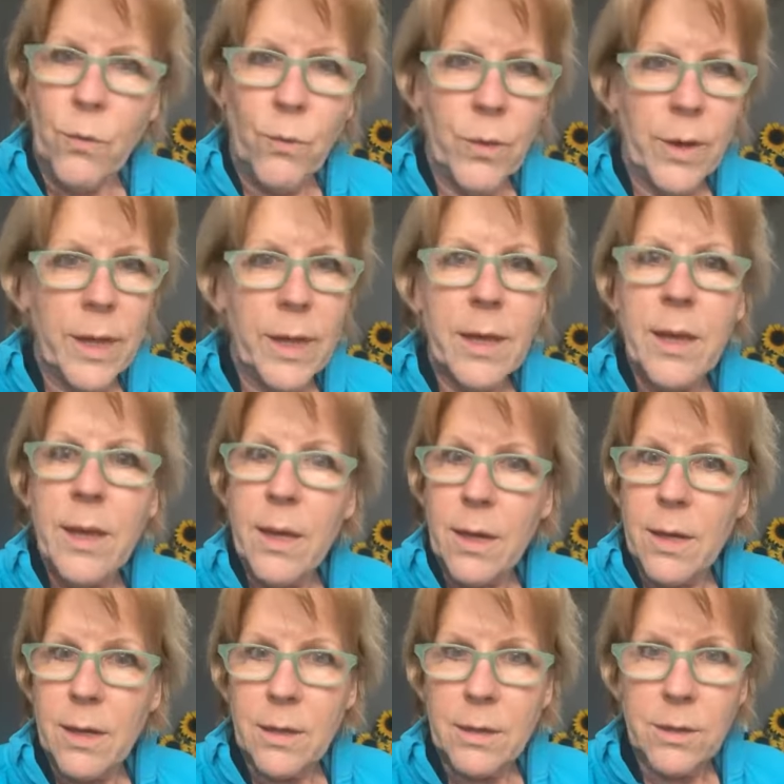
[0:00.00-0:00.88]
We
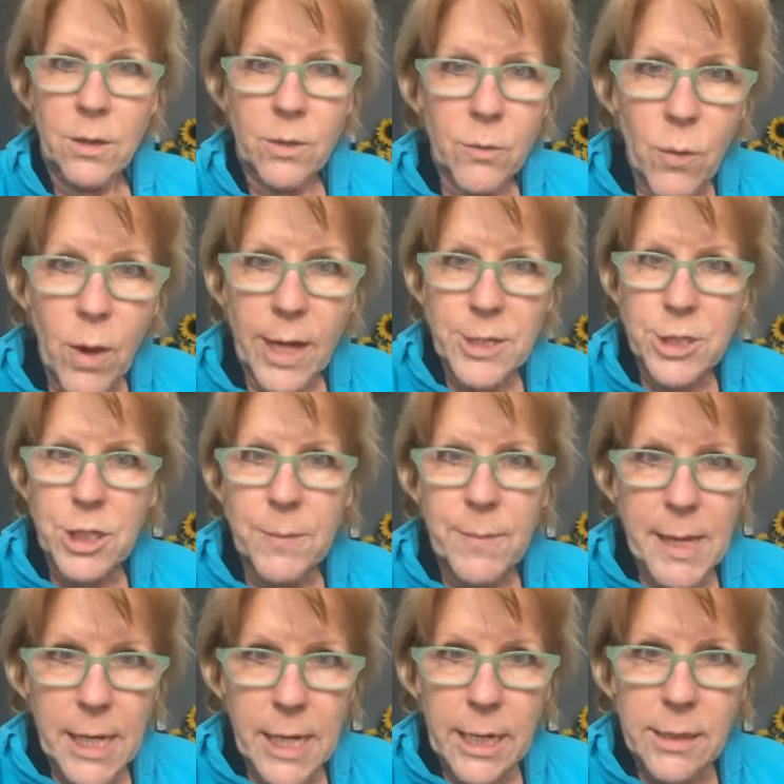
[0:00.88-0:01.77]
look, watch
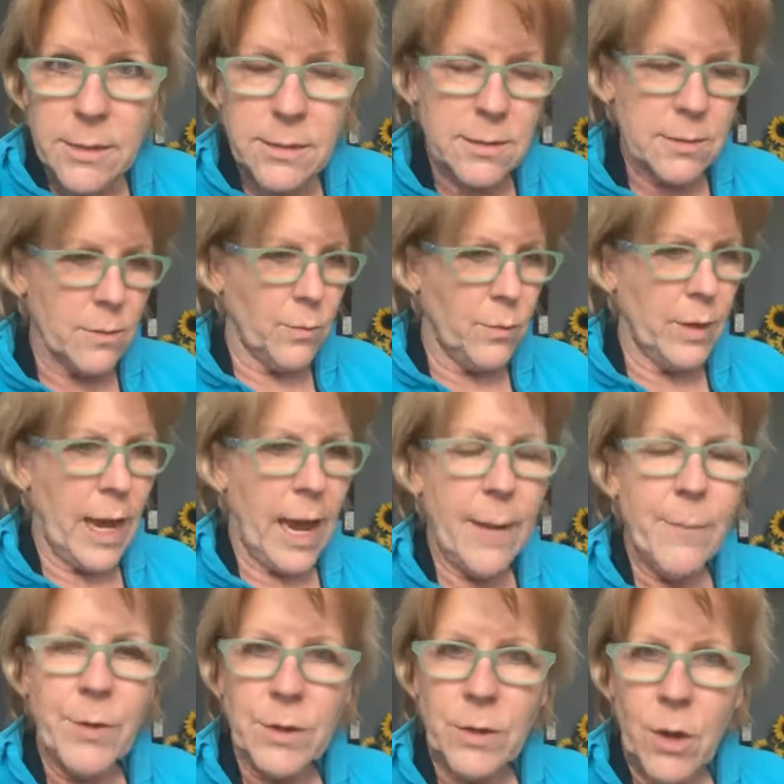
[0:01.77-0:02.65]
comedians. When
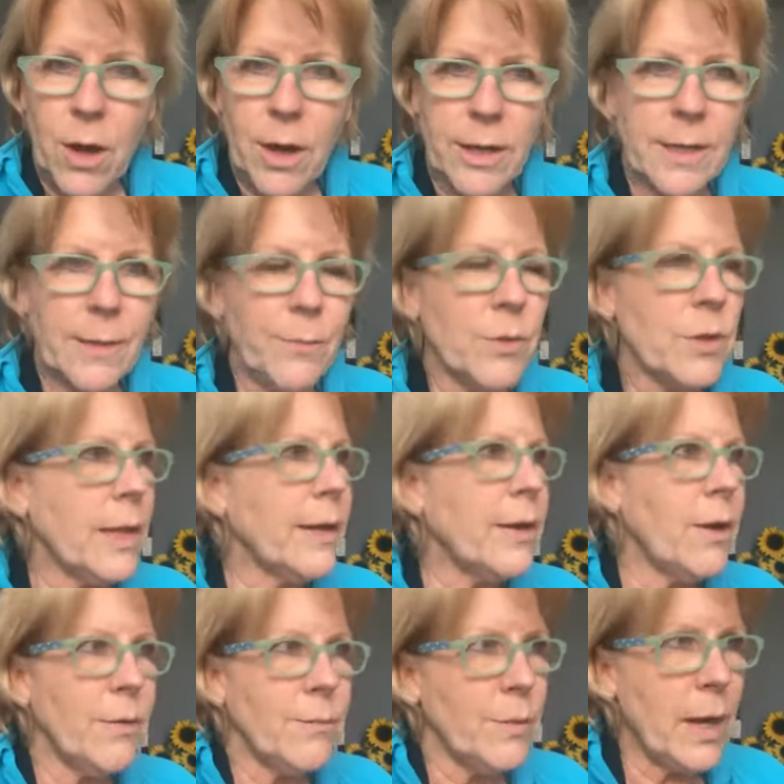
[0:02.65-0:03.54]
I'm with Autumn, we're
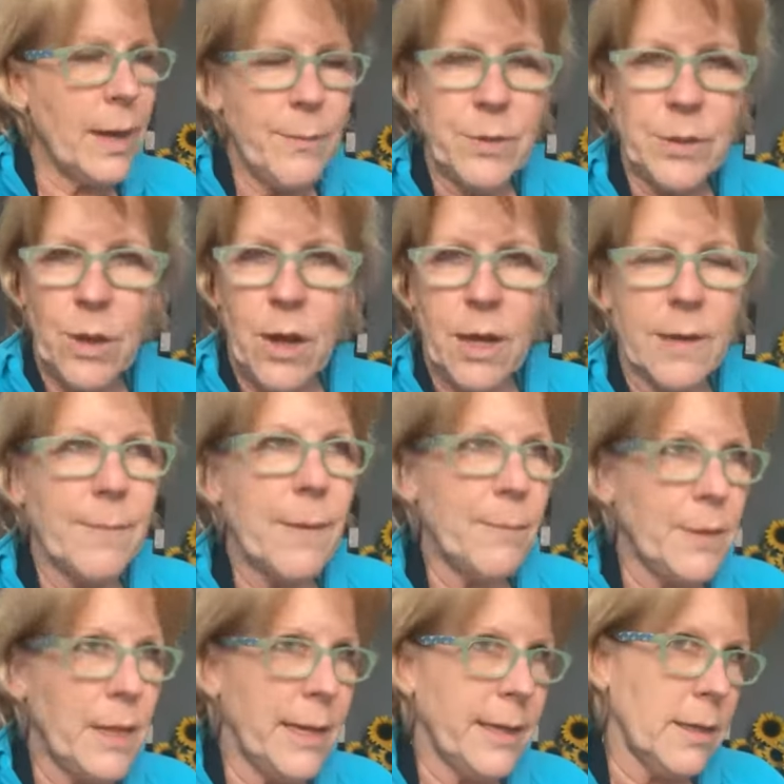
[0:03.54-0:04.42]
like, when I'm with Autumn,
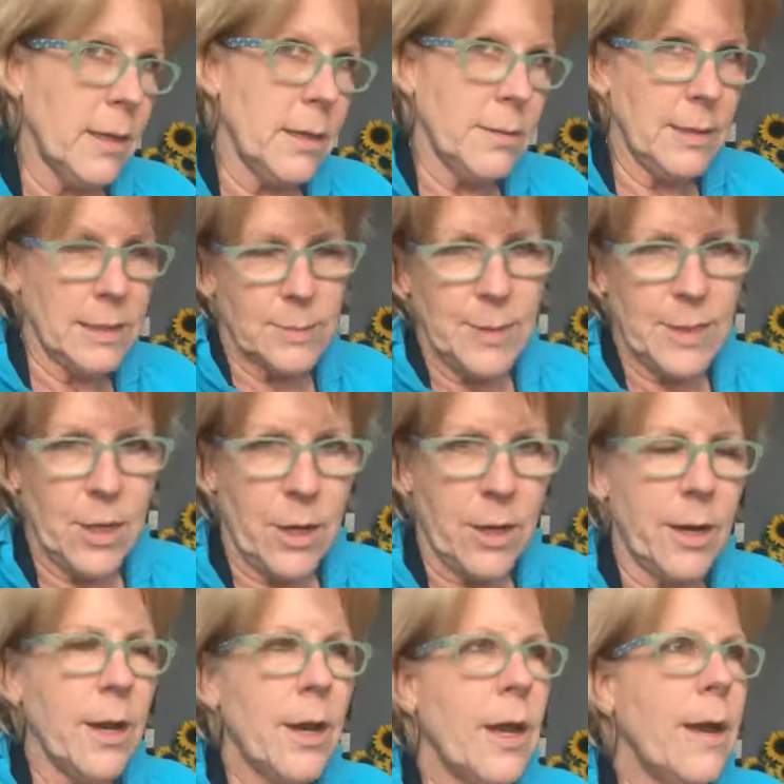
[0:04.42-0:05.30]
I'm like, that's my
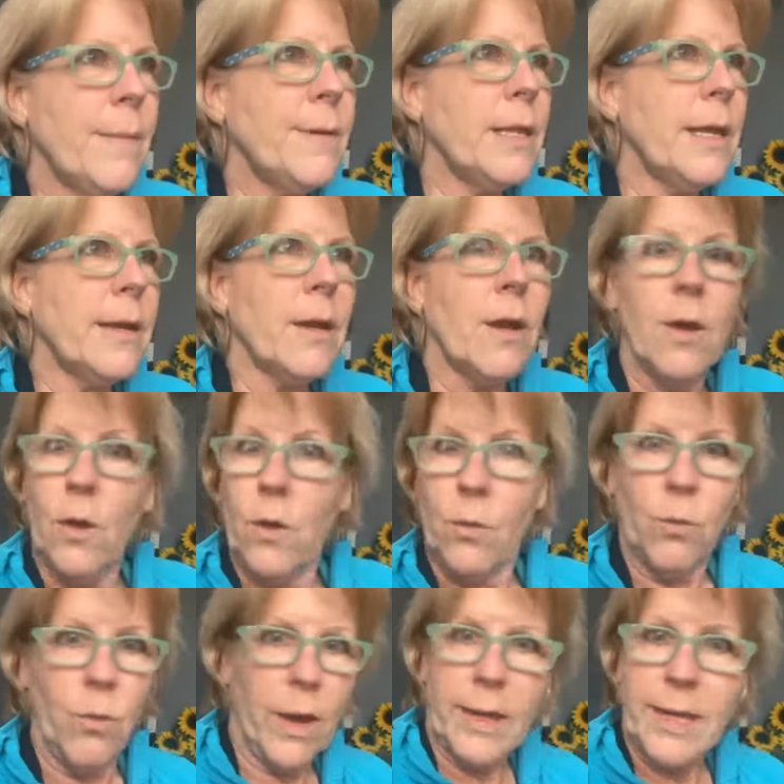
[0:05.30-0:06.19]
daughter, I'll be like,
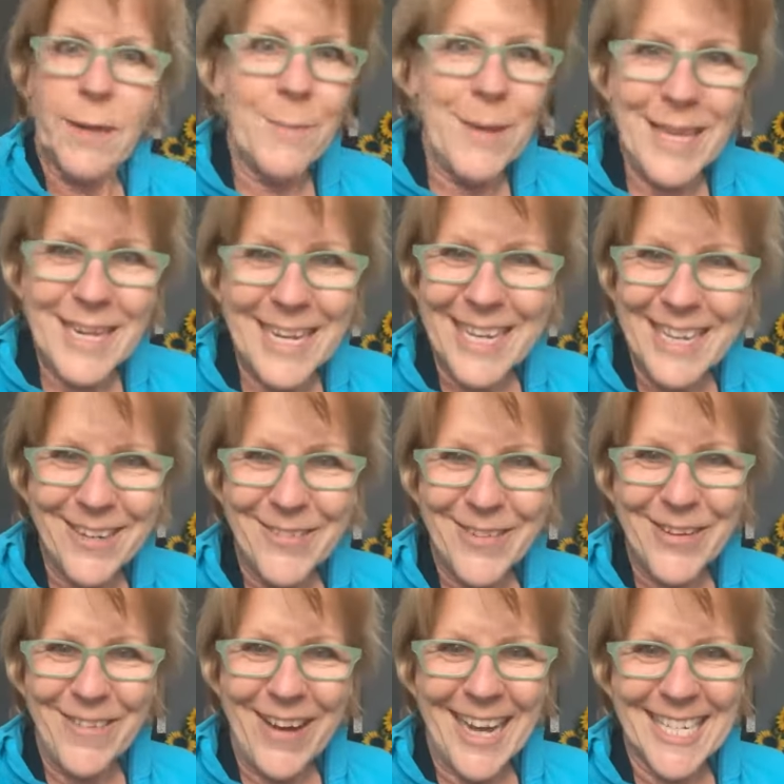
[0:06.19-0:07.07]
what comedian can
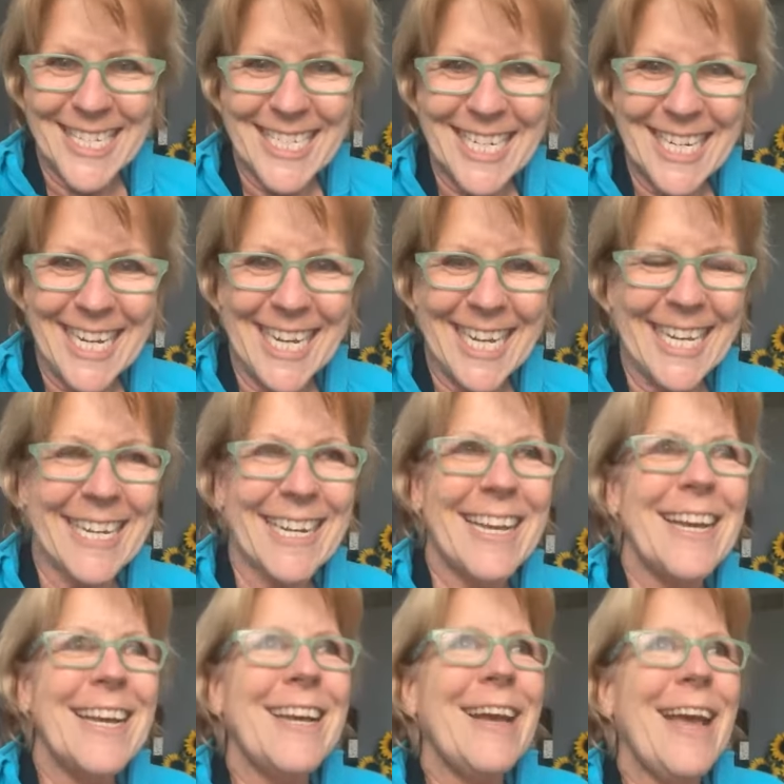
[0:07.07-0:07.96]
we watch tonight?
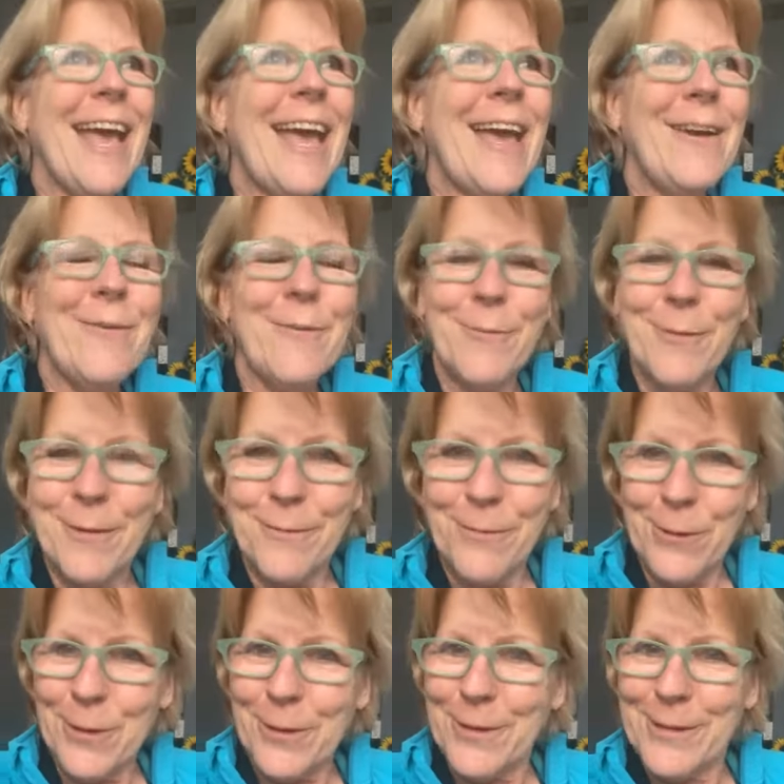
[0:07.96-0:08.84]
And
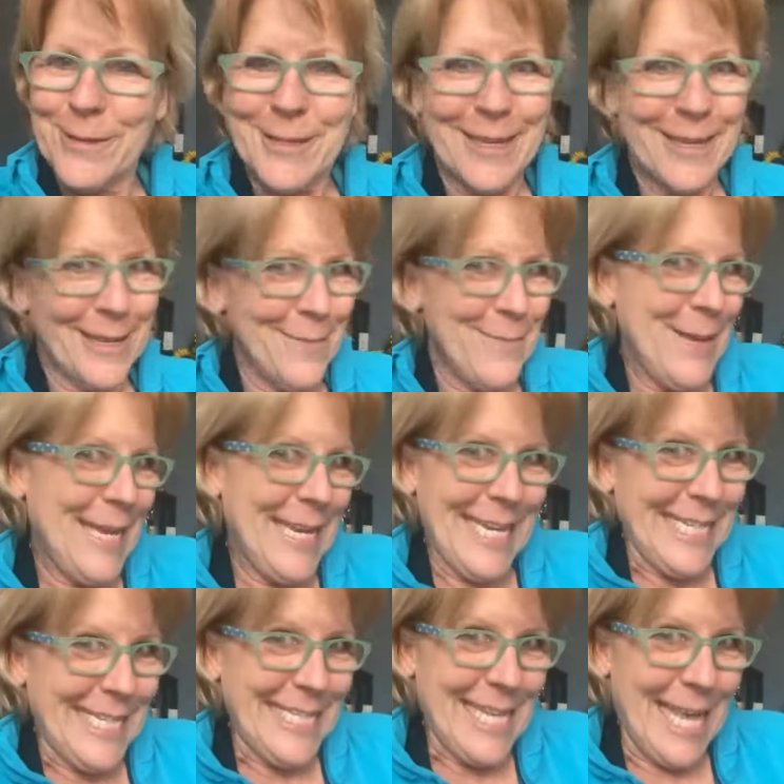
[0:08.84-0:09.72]
we've learned the
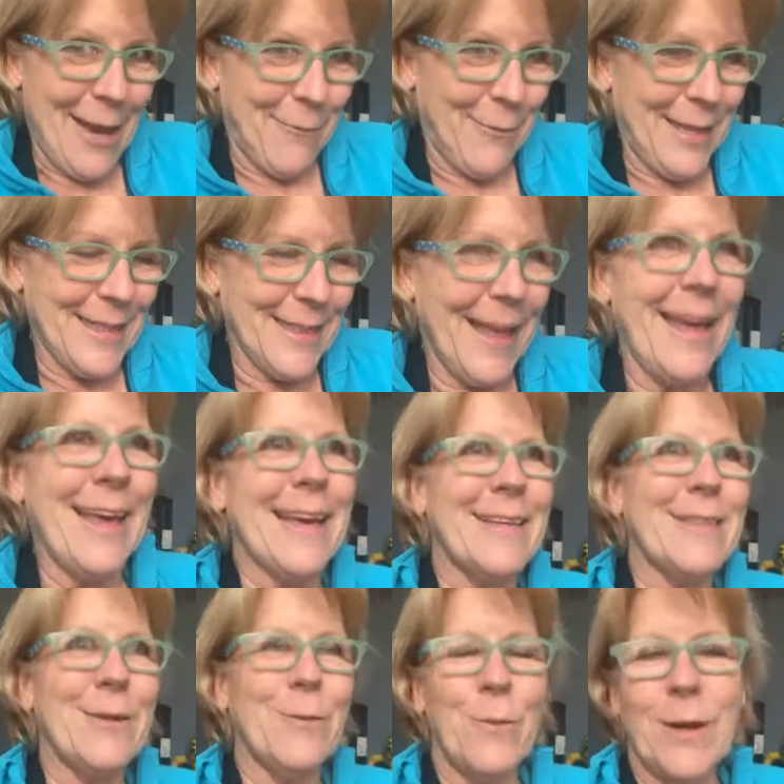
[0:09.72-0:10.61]
comedians that we
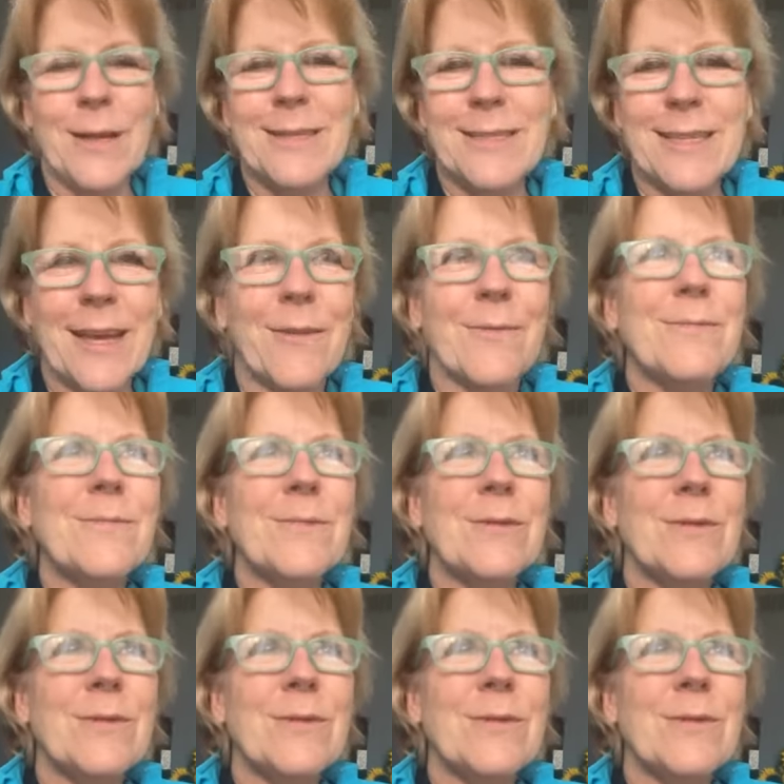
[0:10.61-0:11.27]
like, the ones that,